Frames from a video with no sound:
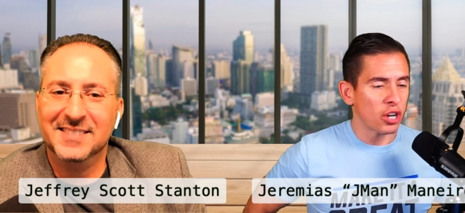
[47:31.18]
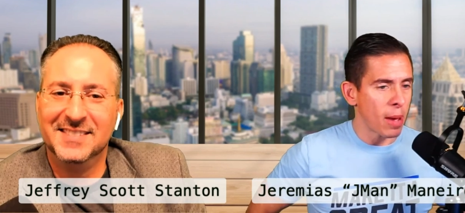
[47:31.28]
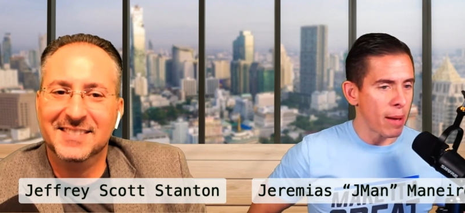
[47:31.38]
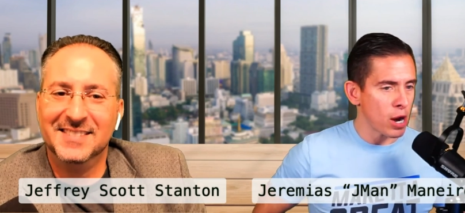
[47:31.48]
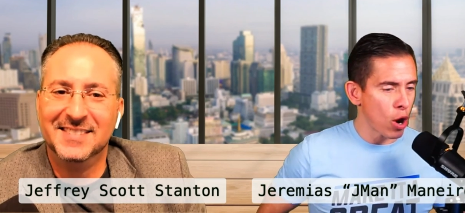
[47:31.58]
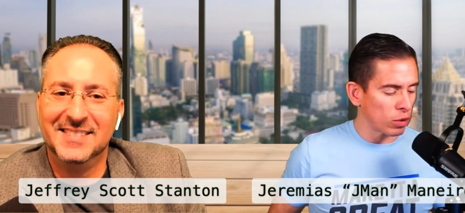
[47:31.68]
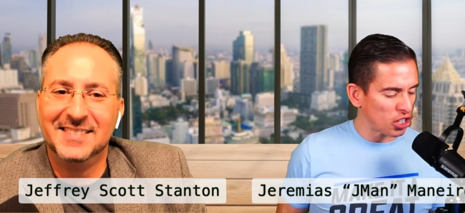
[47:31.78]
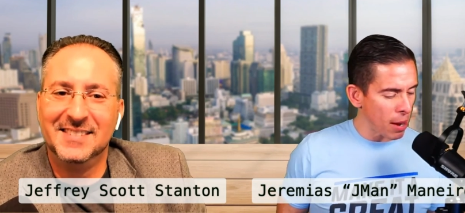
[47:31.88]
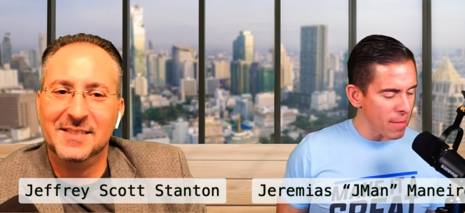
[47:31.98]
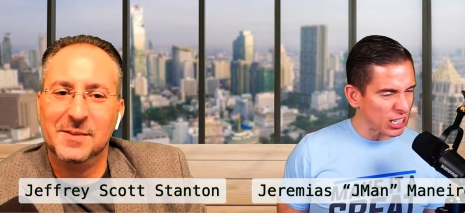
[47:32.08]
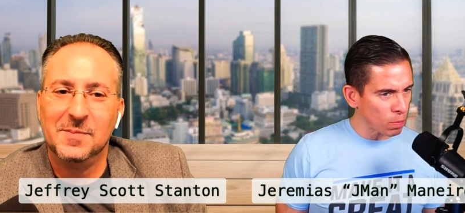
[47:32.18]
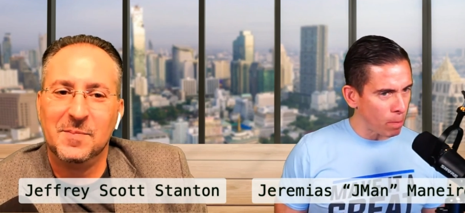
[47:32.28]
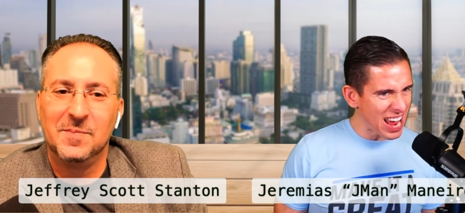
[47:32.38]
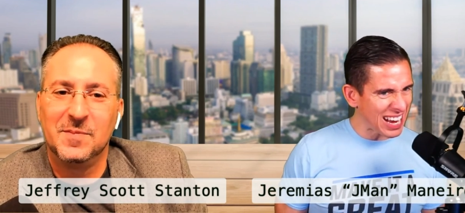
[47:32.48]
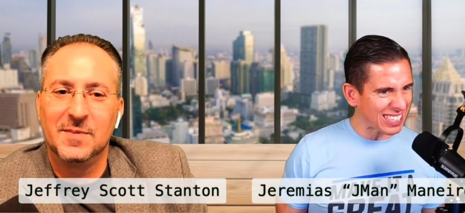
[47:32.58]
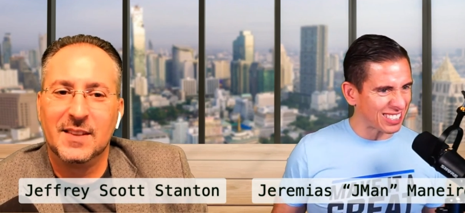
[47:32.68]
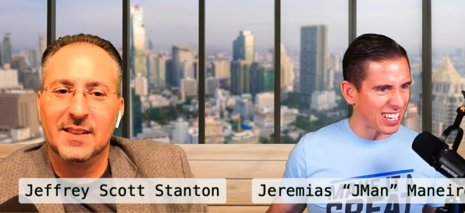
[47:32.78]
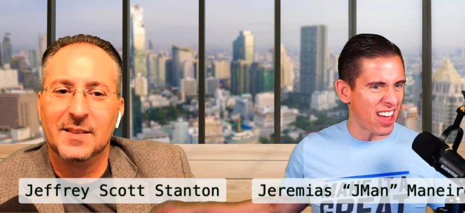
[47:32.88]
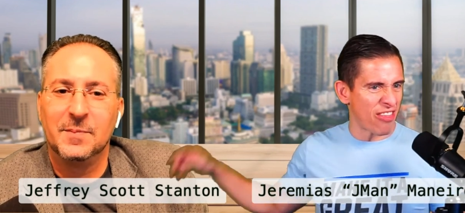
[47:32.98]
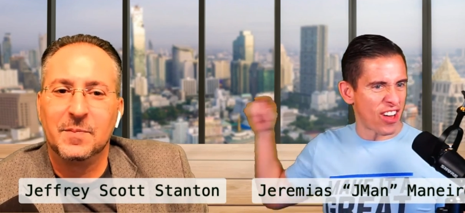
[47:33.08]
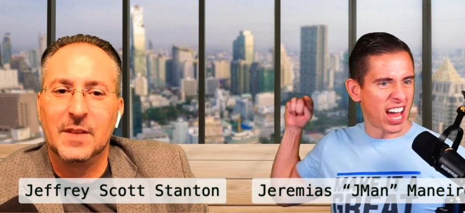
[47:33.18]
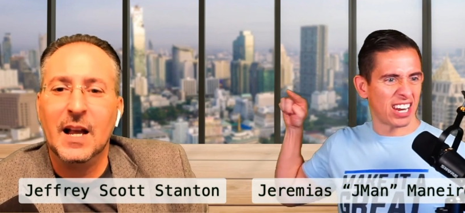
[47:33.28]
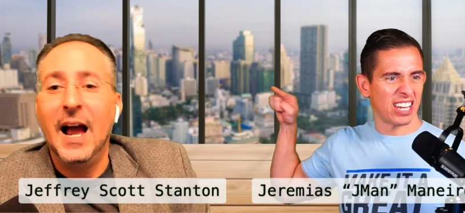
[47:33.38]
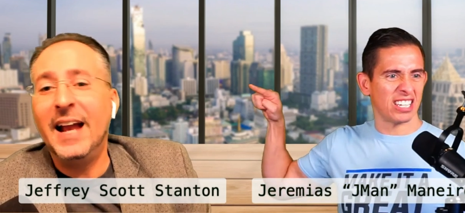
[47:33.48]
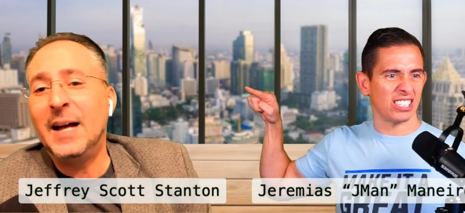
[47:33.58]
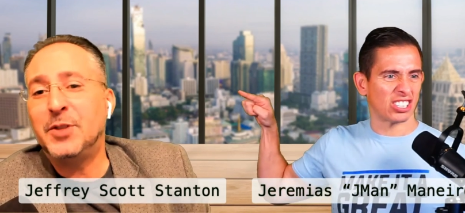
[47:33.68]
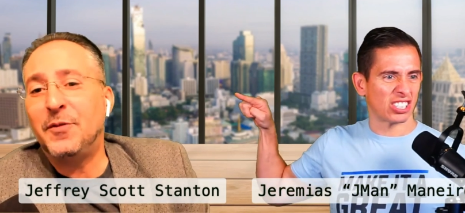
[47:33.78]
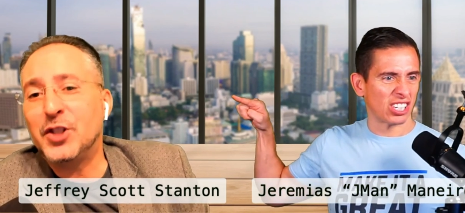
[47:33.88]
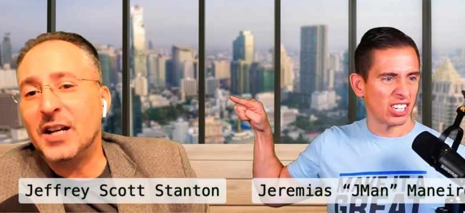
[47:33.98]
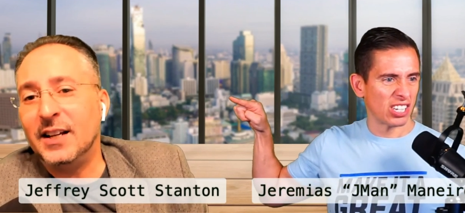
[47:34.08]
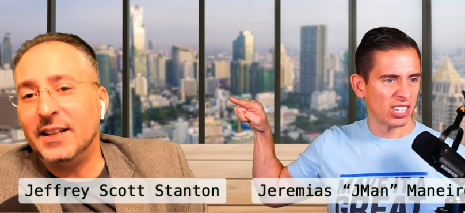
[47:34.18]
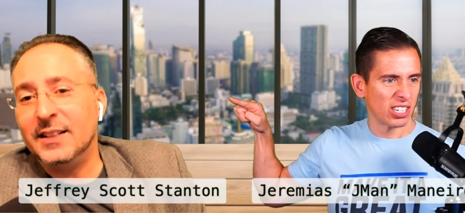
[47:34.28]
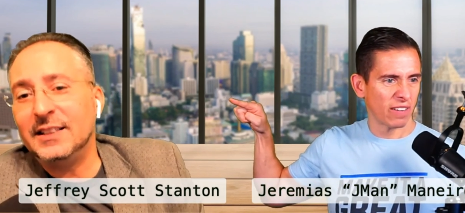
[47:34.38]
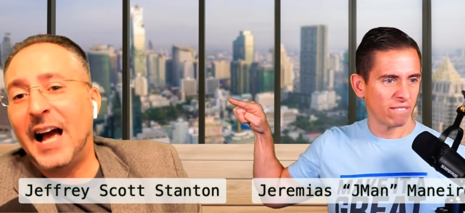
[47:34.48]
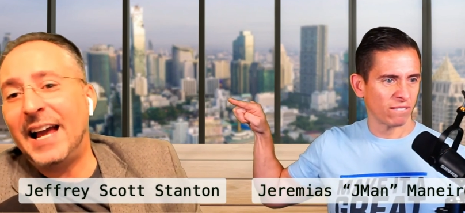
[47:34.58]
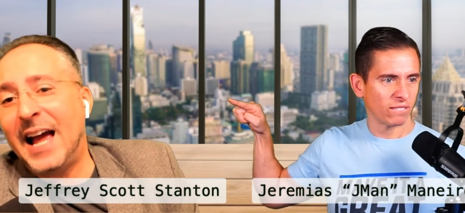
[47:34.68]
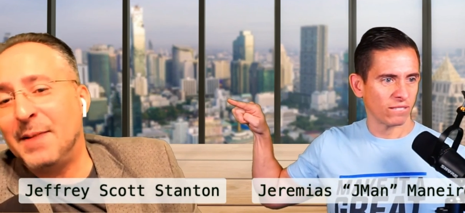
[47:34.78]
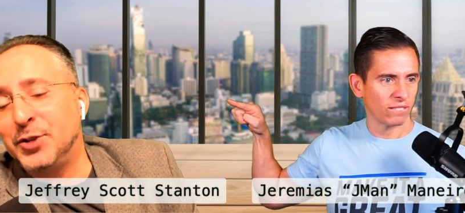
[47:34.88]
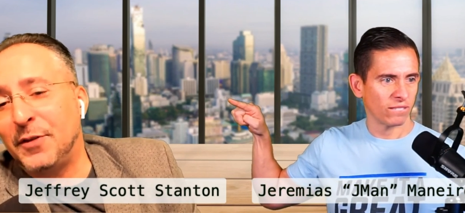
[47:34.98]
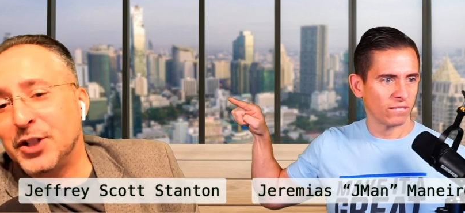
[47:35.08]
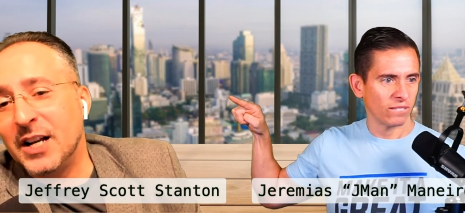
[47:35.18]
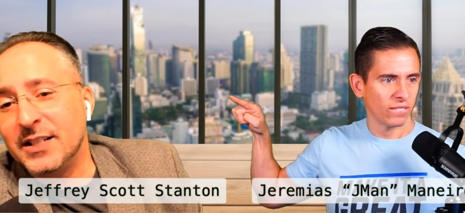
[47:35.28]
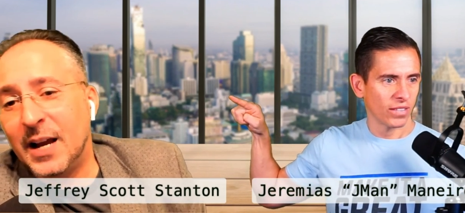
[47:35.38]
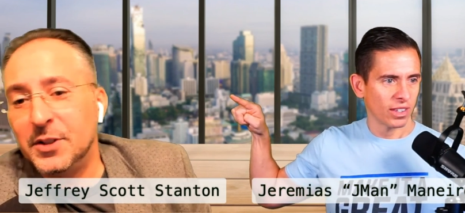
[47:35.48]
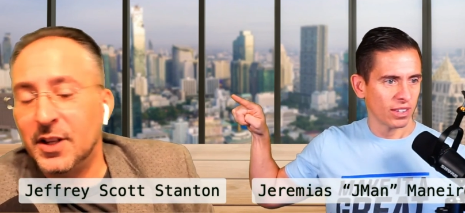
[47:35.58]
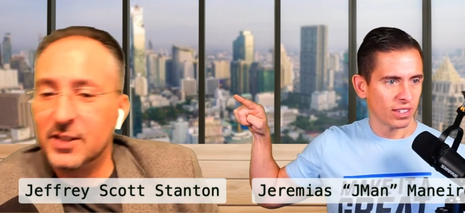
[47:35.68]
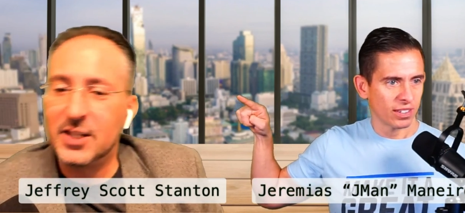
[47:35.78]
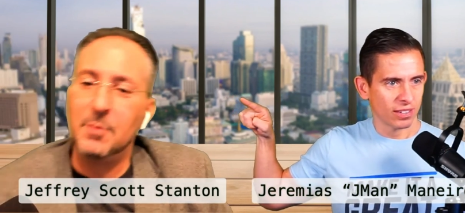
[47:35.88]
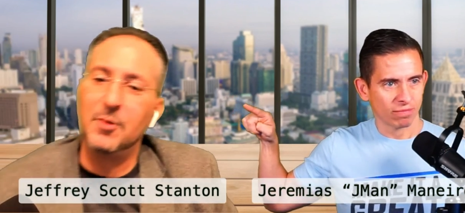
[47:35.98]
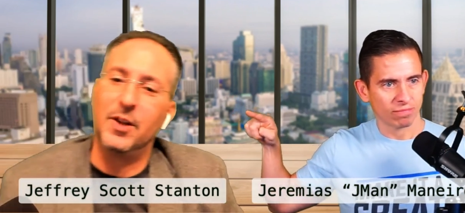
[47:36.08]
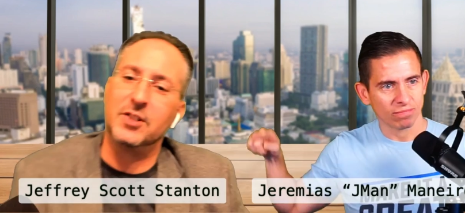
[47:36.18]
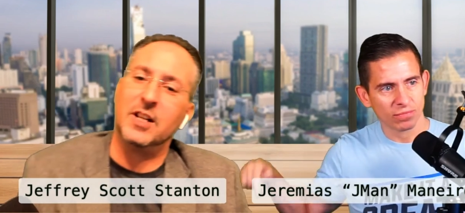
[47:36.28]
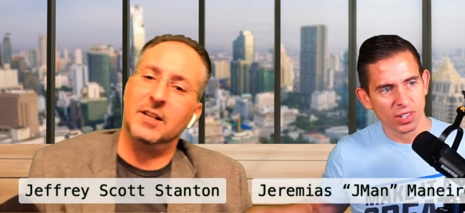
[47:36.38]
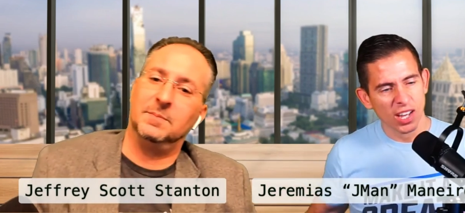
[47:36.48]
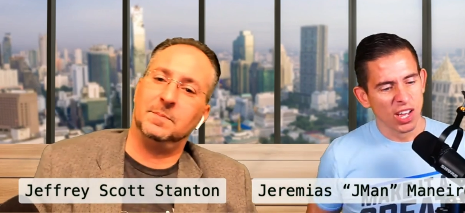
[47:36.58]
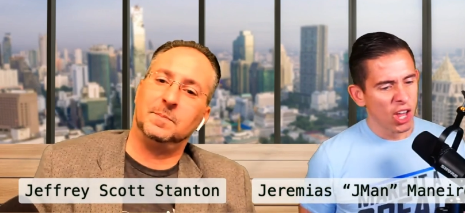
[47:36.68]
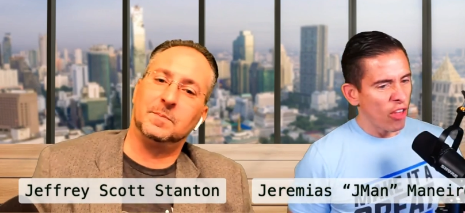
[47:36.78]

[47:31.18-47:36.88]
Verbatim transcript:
Speaker 1: J Man Maneiro with J Man Speaks, and that is. And I'm Jeffrey Scott. I am Jeffrey Scott Stanton with Douglas Elliman Real Estate.